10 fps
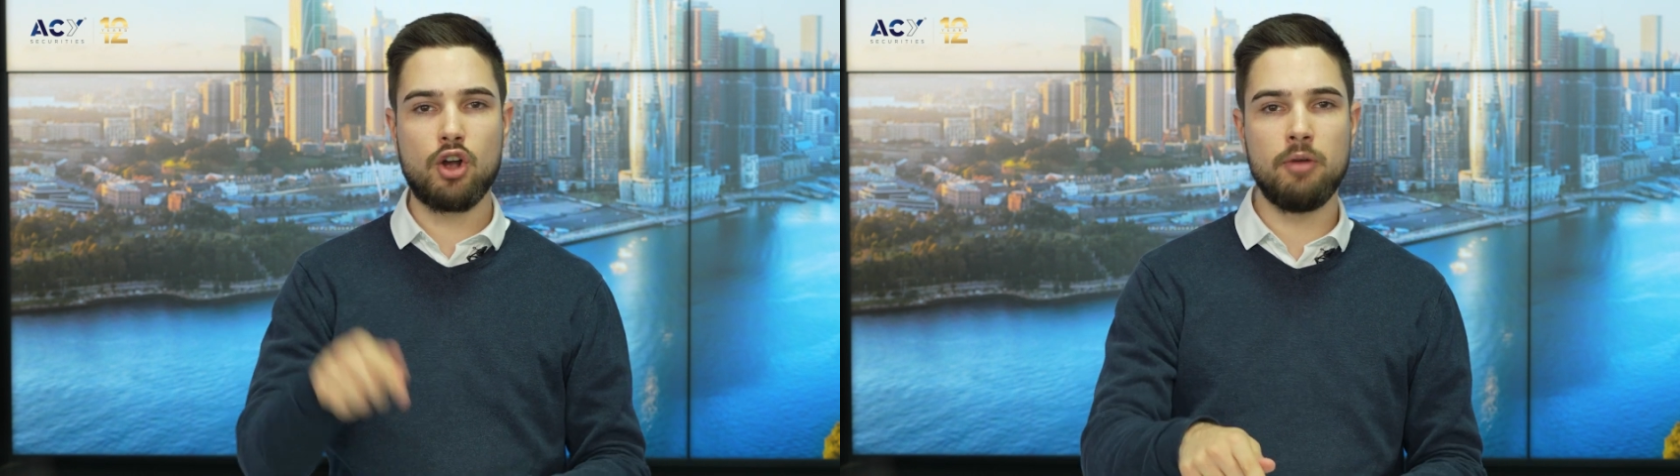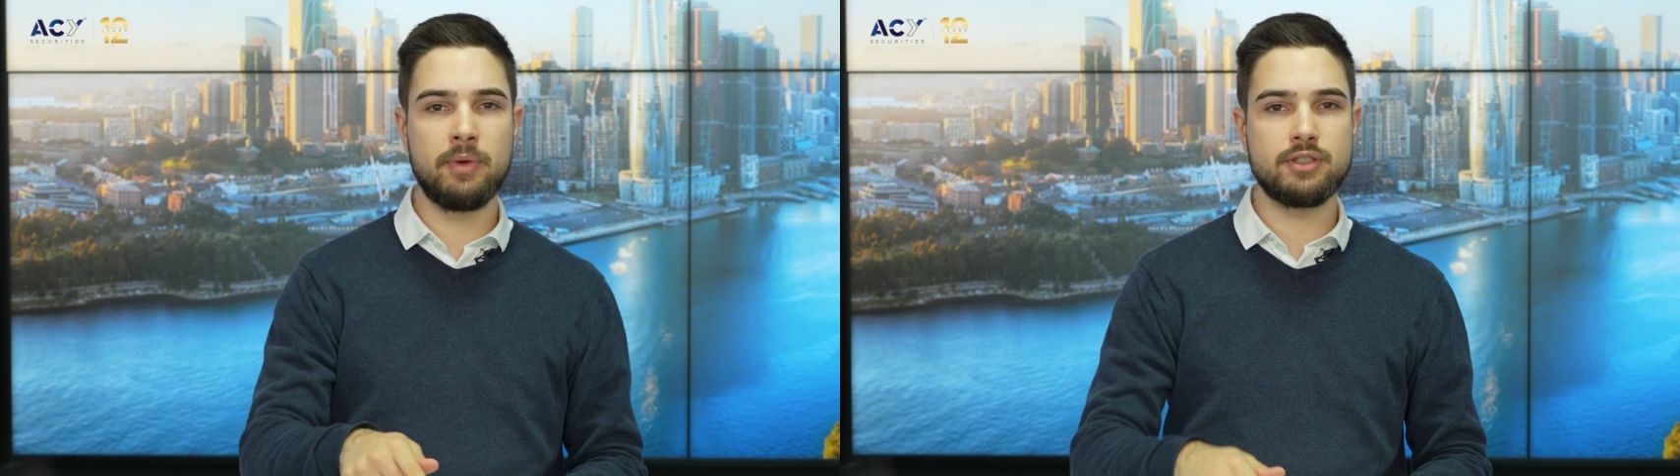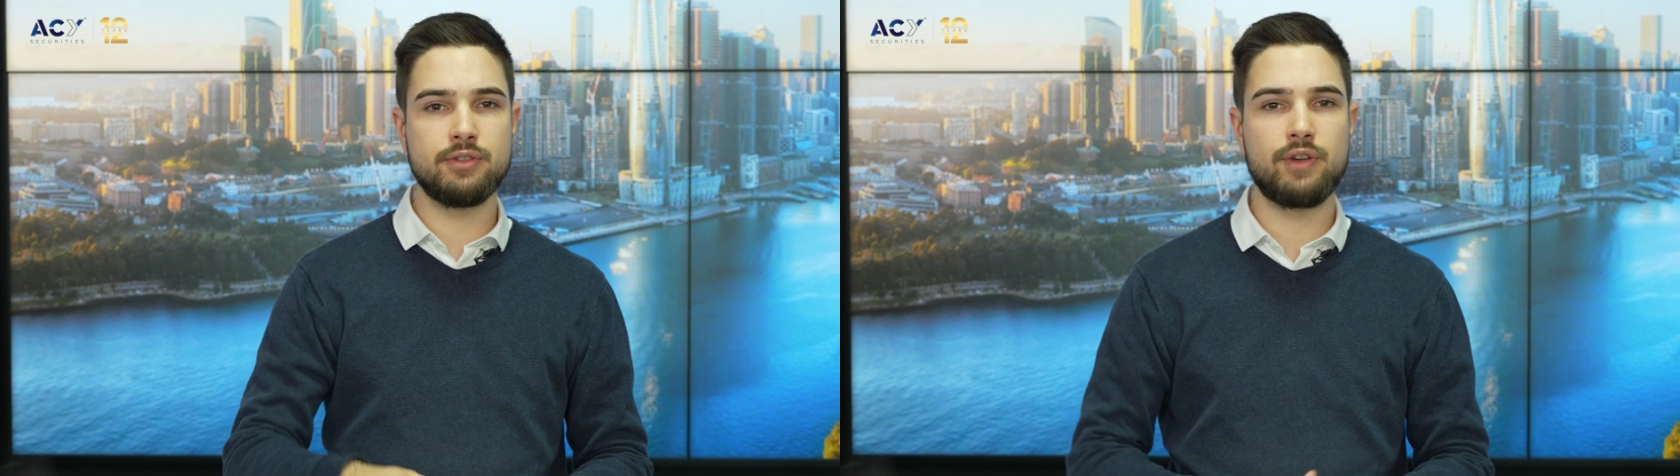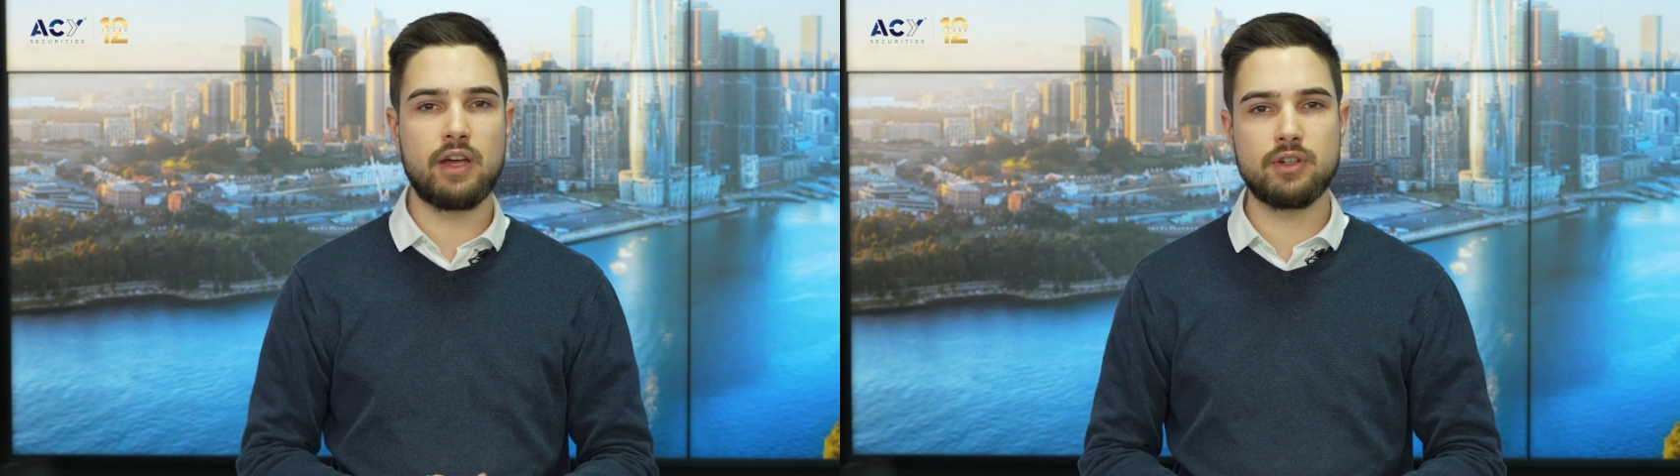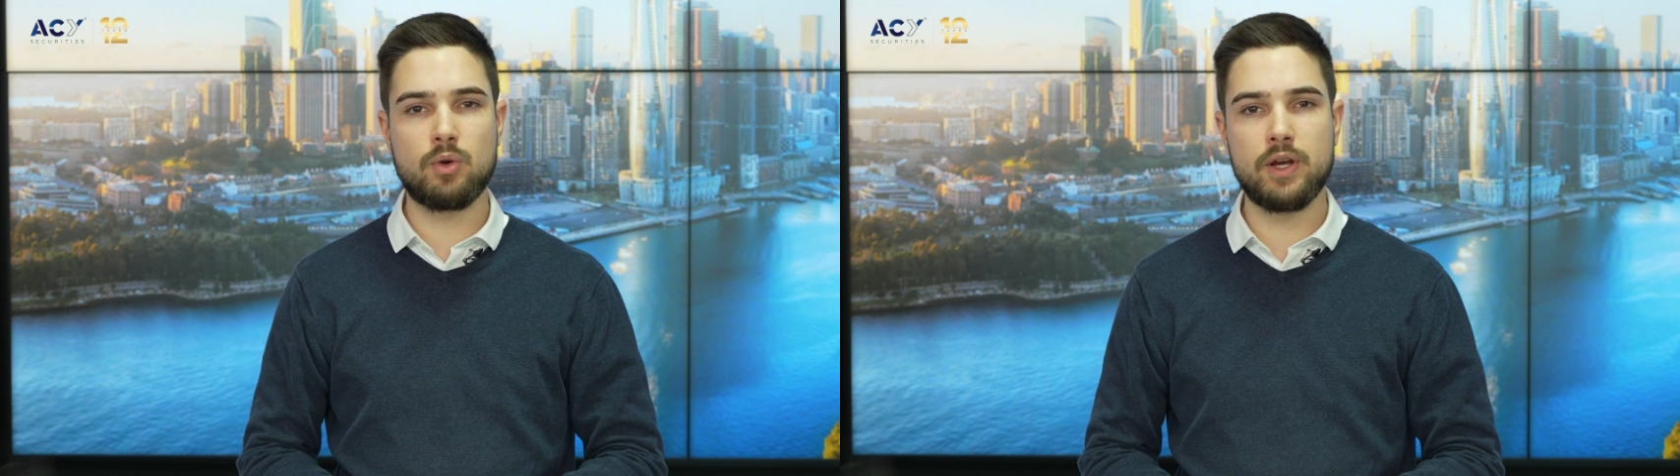comment if you
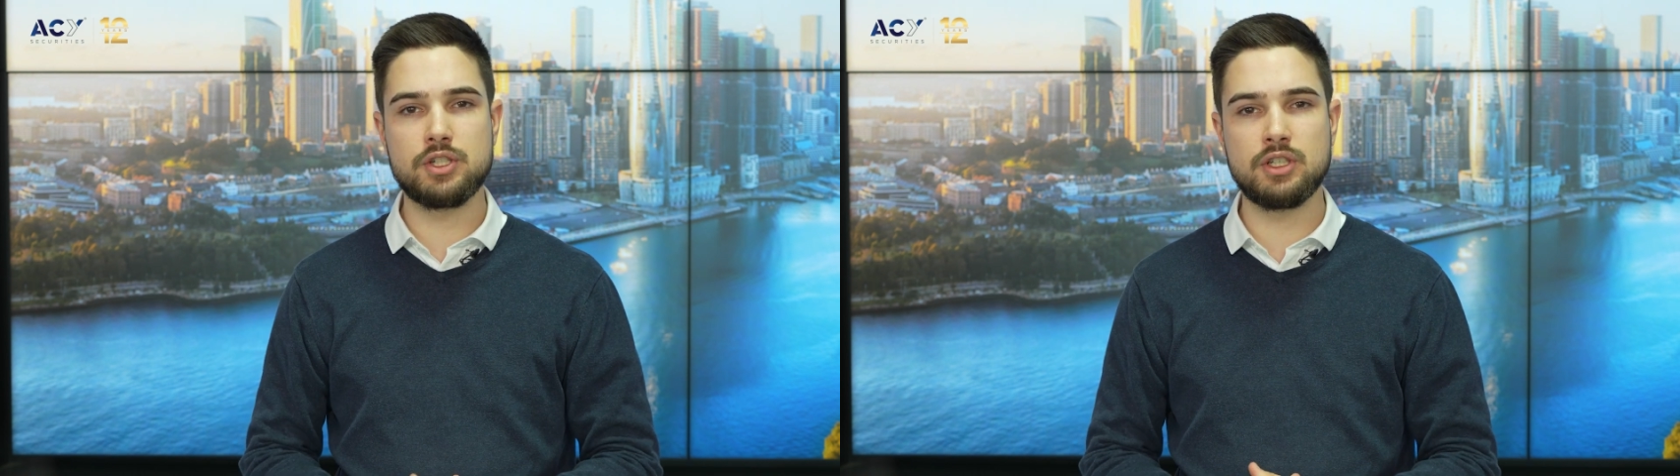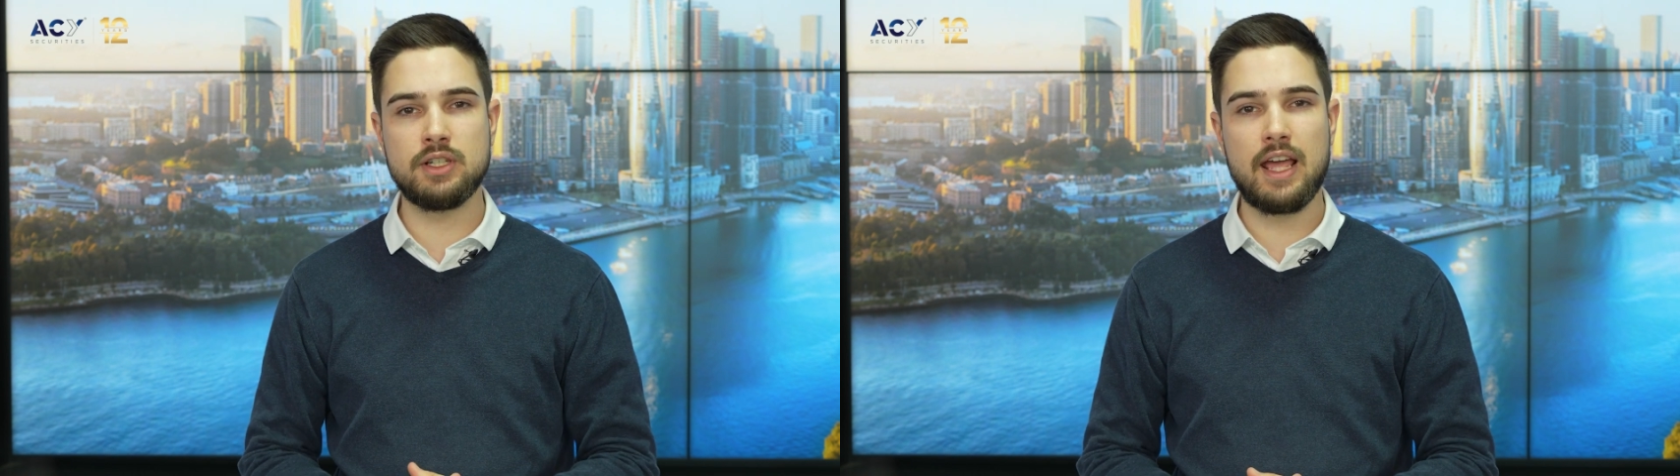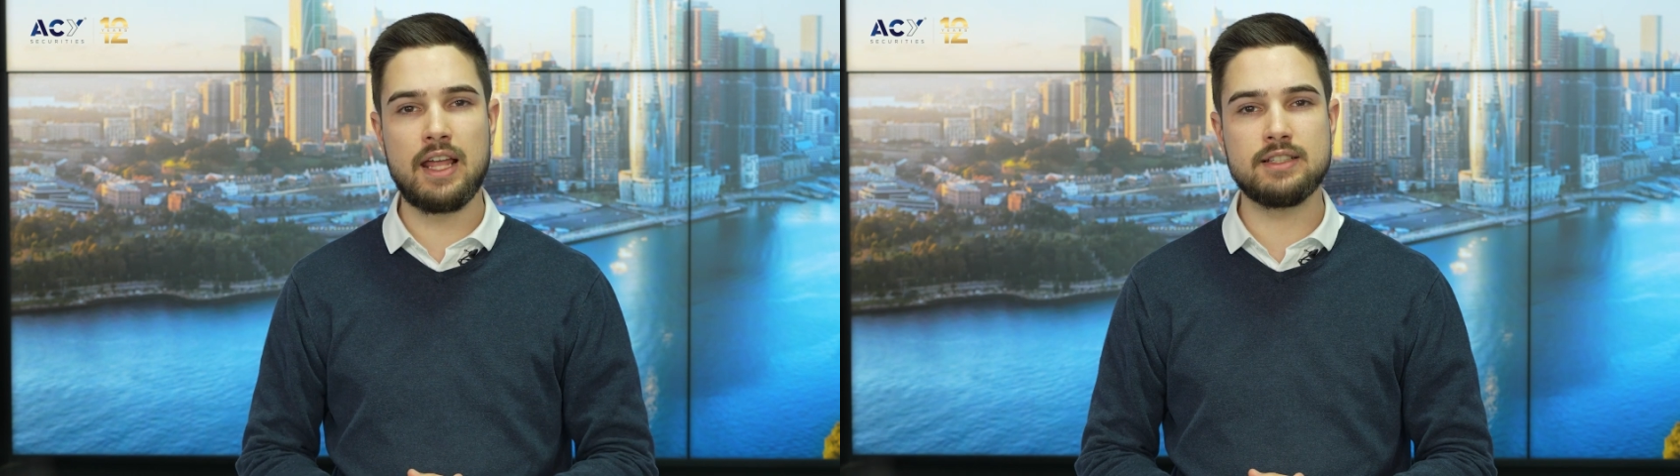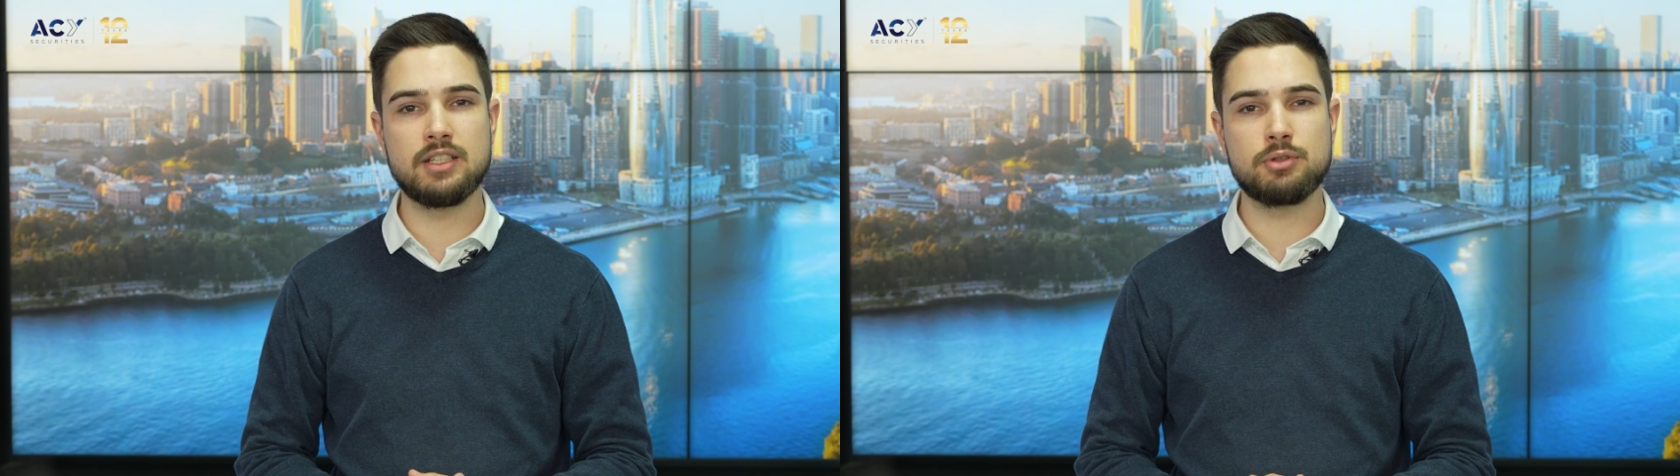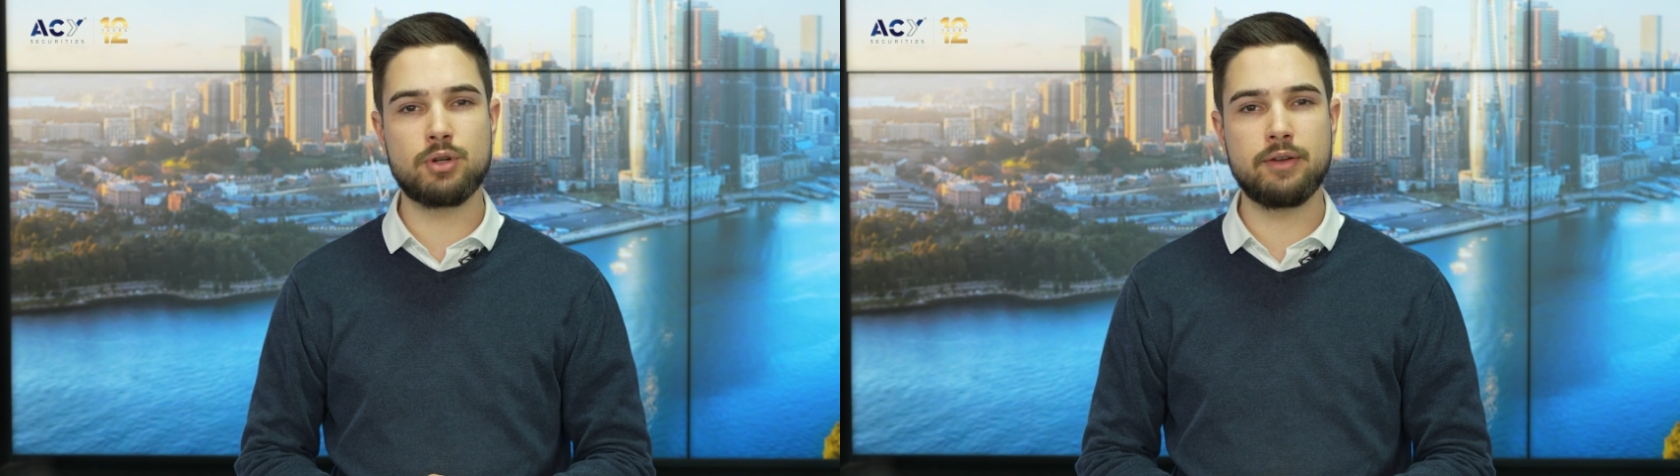have a question and
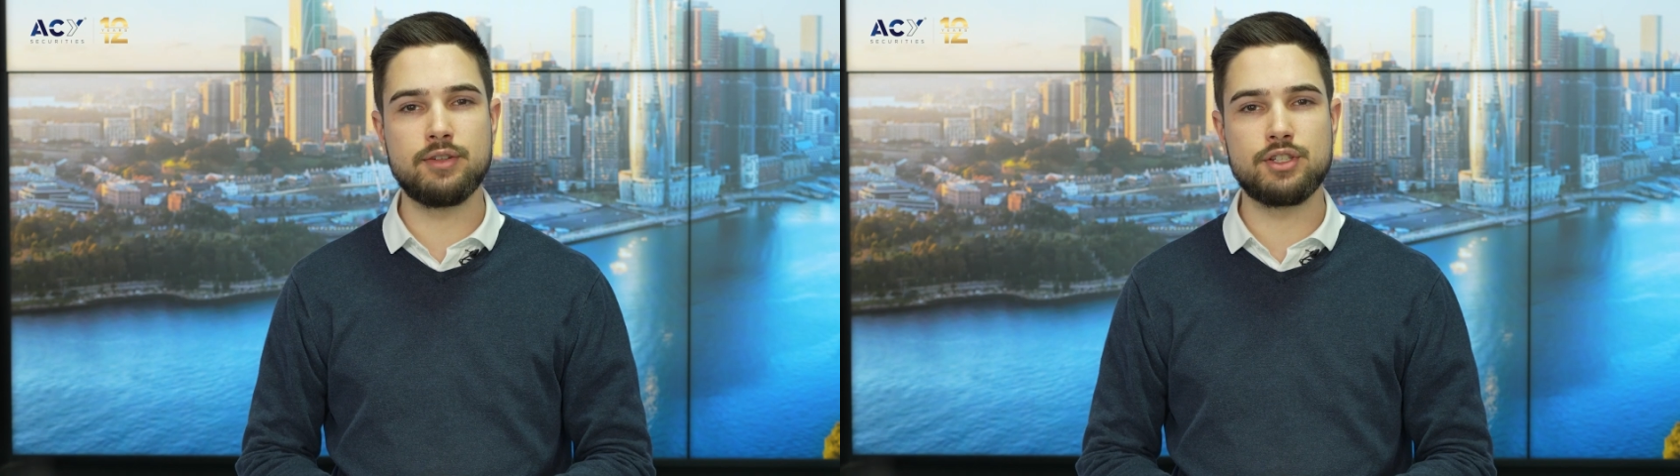subscribe to the